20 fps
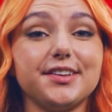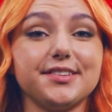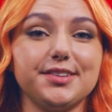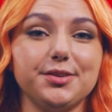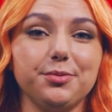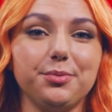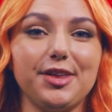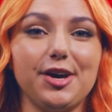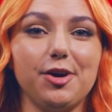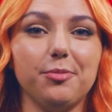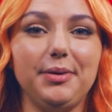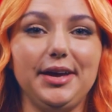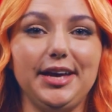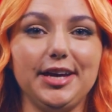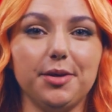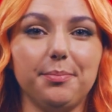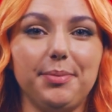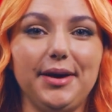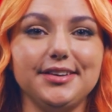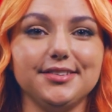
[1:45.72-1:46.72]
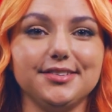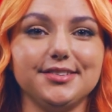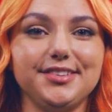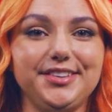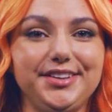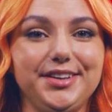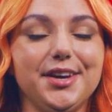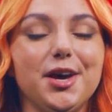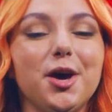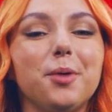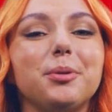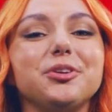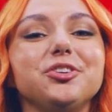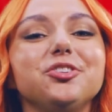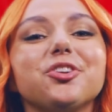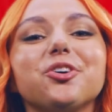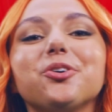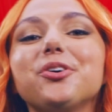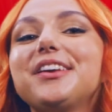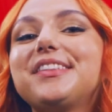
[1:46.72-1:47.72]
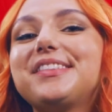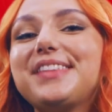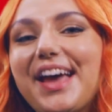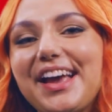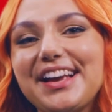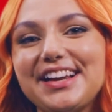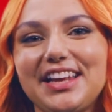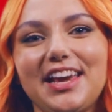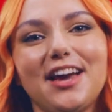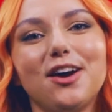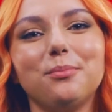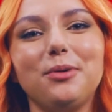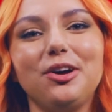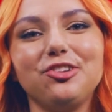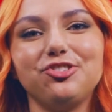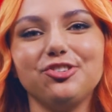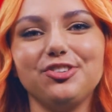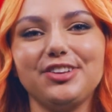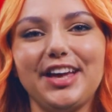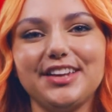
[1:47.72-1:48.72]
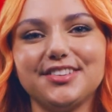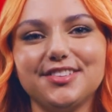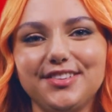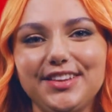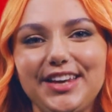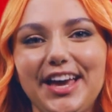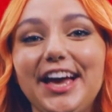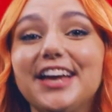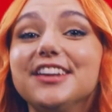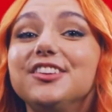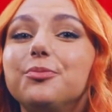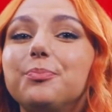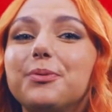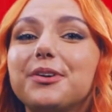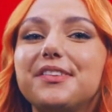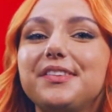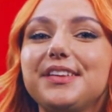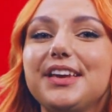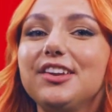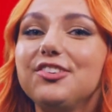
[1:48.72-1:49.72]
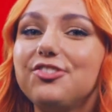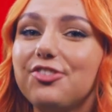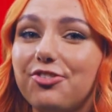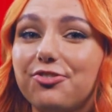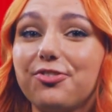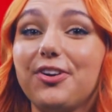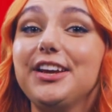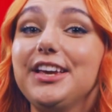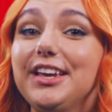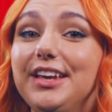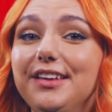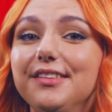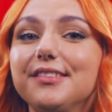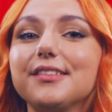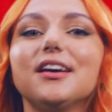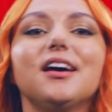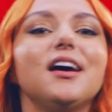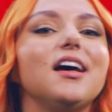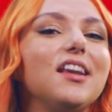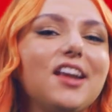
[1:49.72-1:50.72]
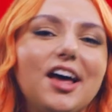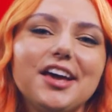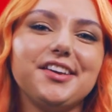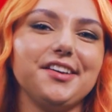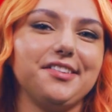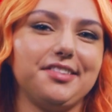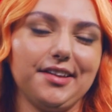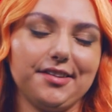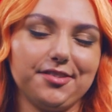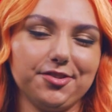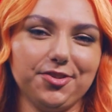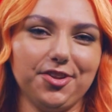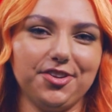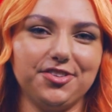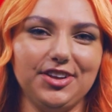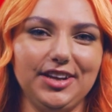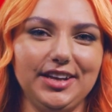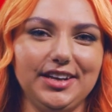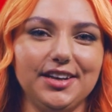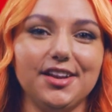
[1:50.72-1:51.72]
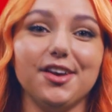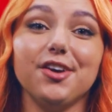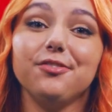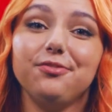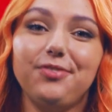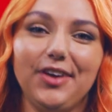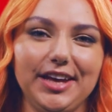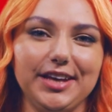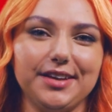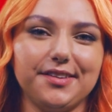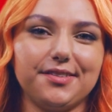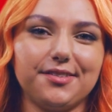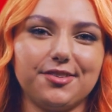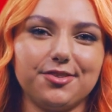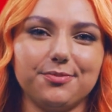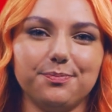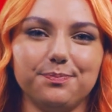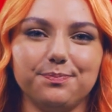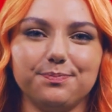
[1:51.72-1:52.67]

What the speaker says: at it without paying a penalty, but you know exactly how much you'll get at the end because the interest rate is, like it says on the tin, fixed.